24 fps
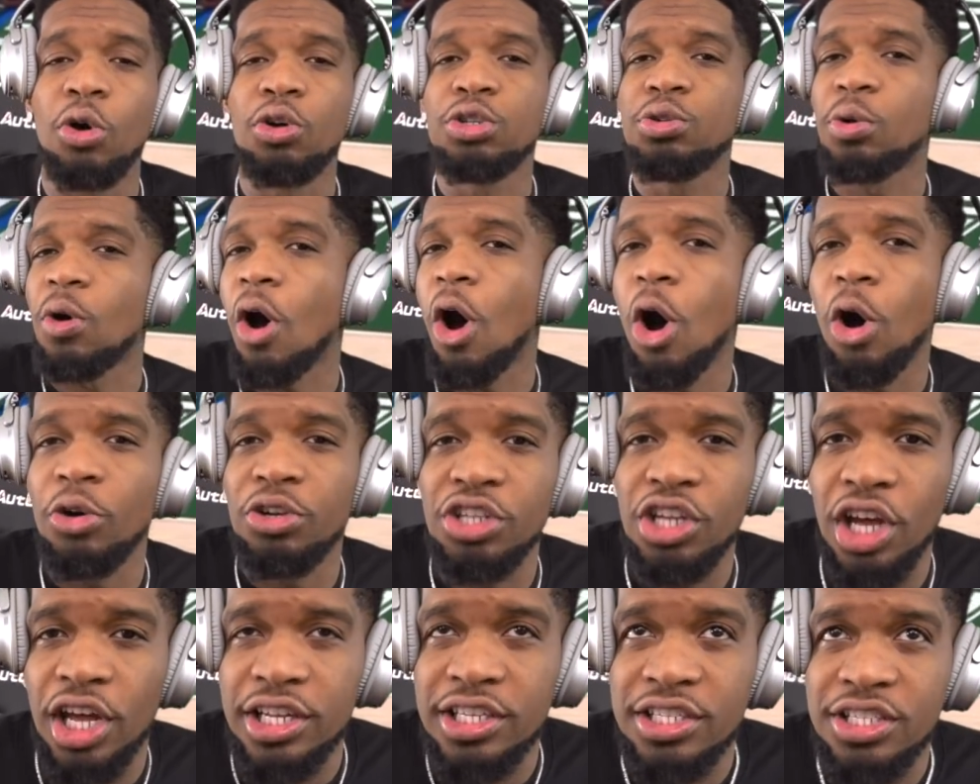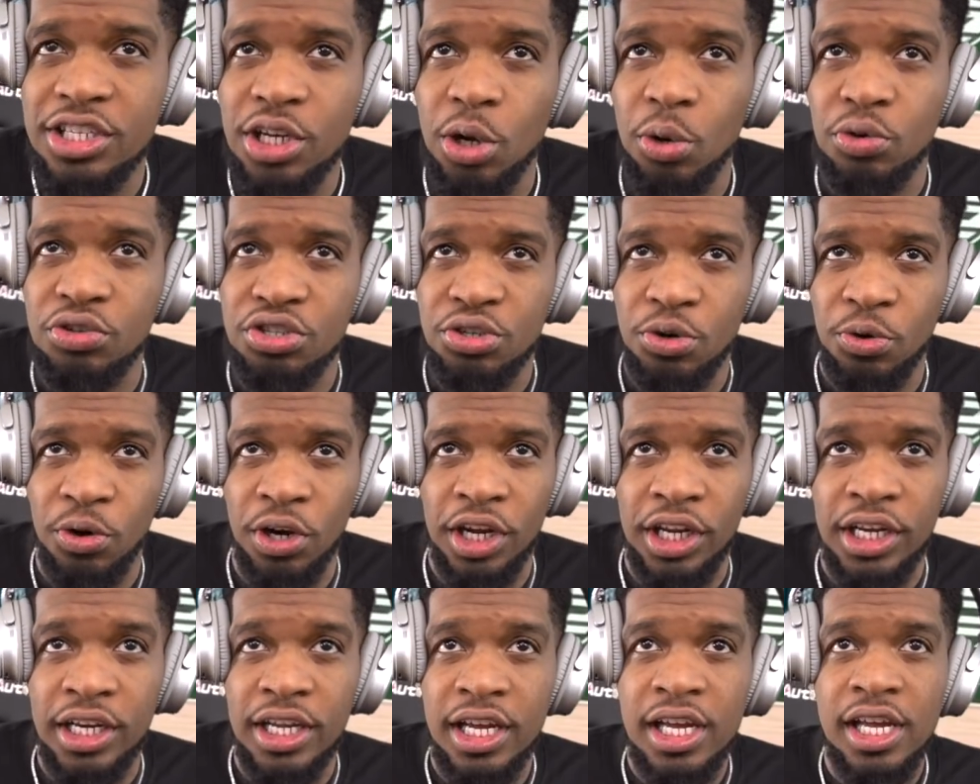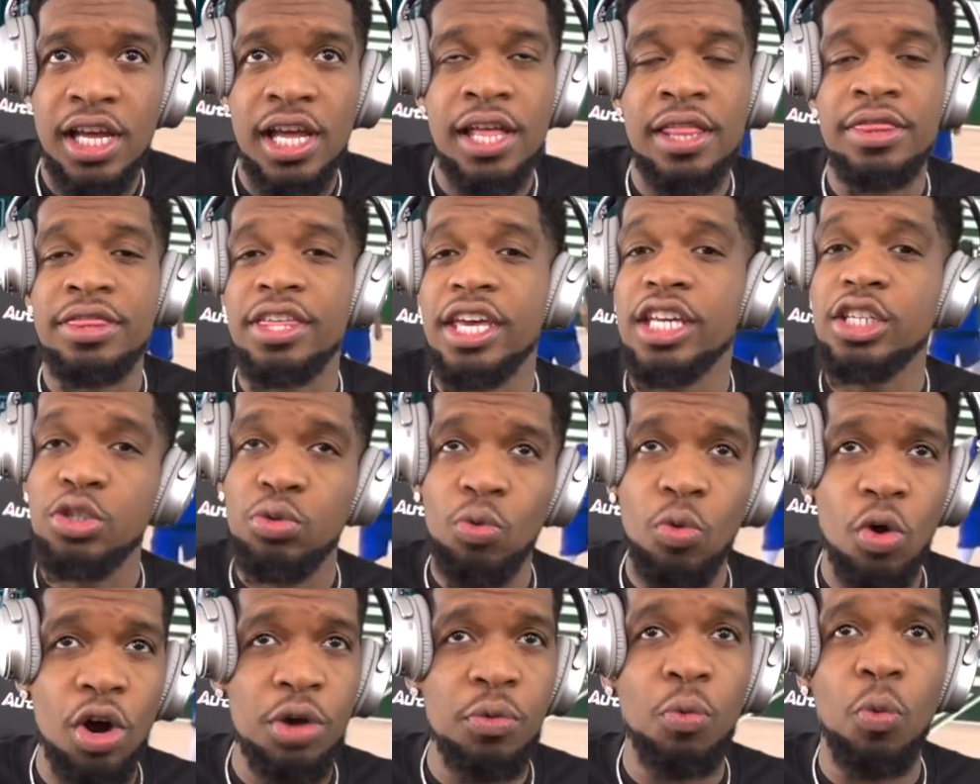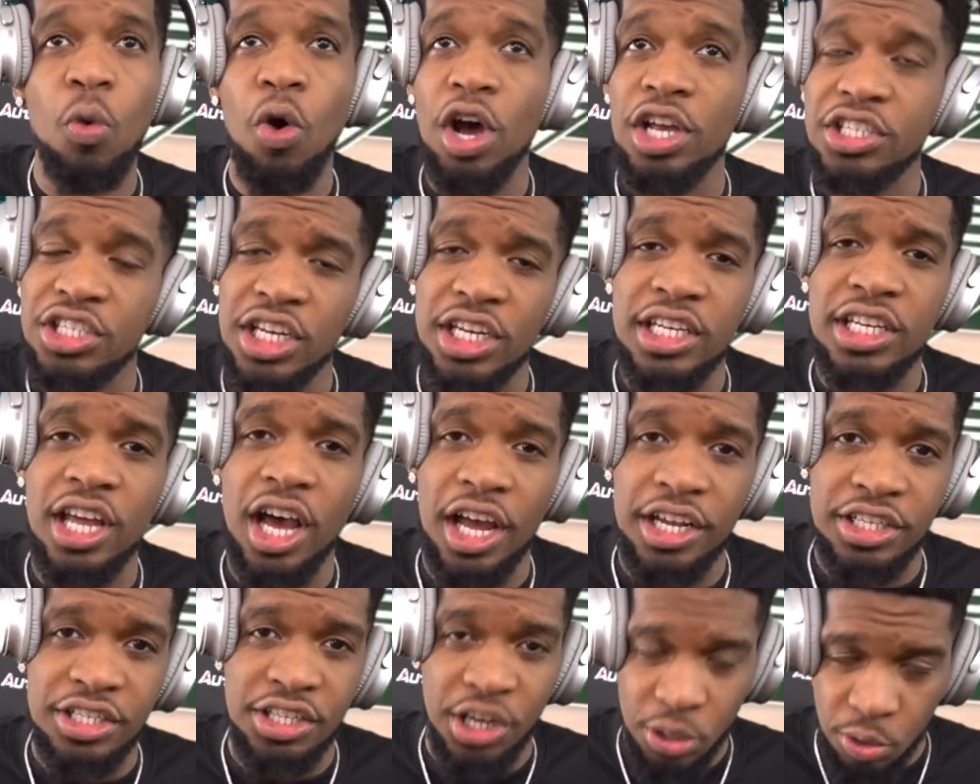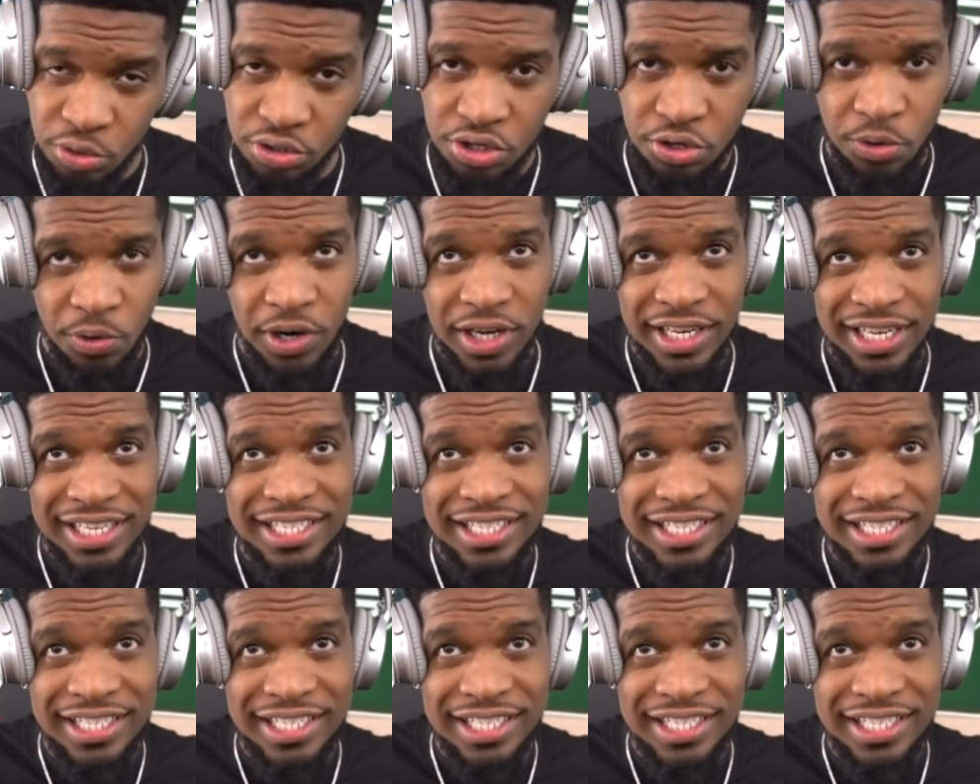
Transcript: Those were all done silk screen. This one wasn't done silk screen.